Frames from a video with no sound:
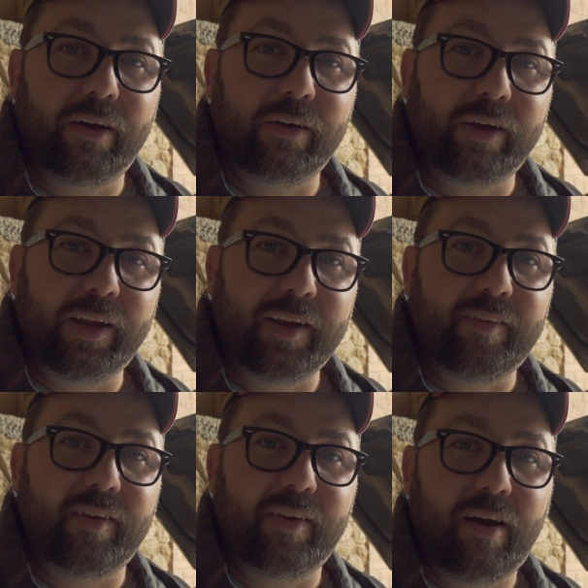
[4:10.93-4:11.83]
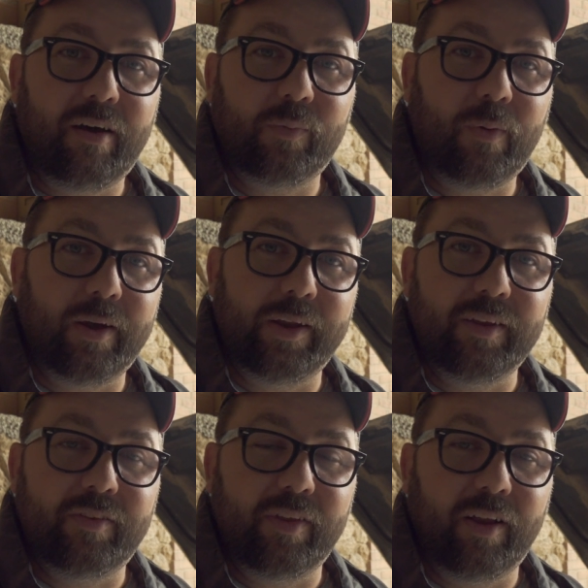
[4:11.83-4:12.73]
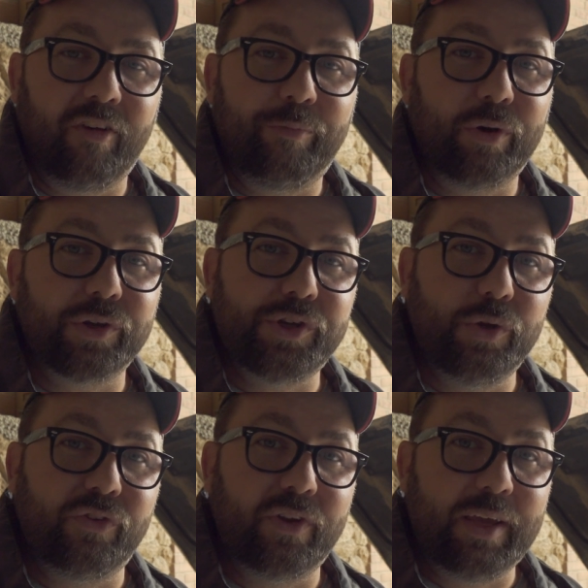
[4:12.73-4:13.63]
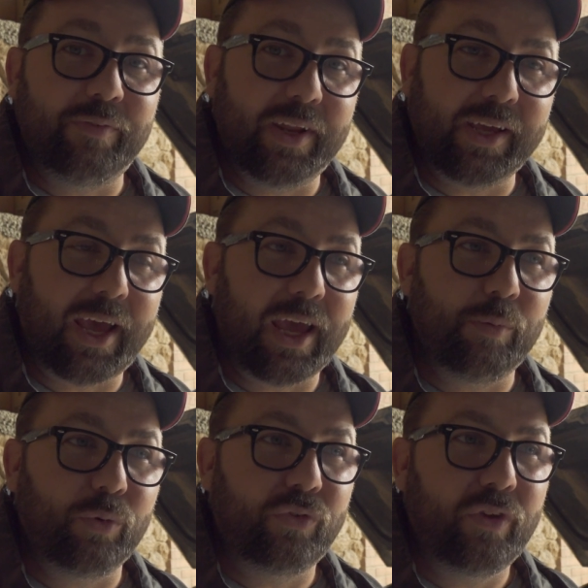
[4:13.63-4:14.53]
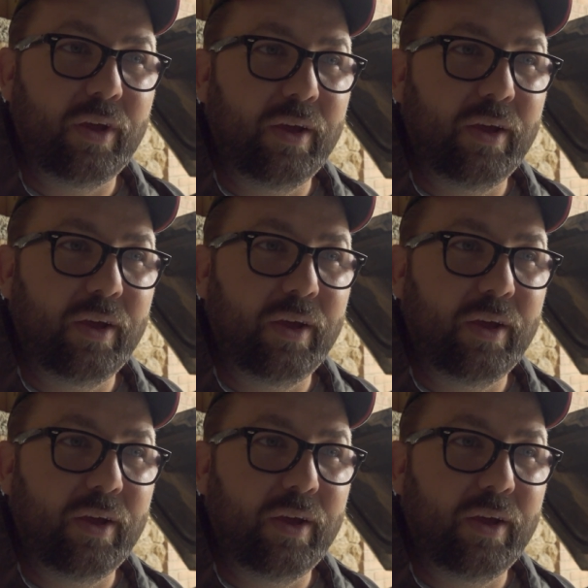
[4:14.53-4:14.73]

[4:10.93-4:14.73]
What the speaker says: are connected hardwired into the live box using Ethernet cables.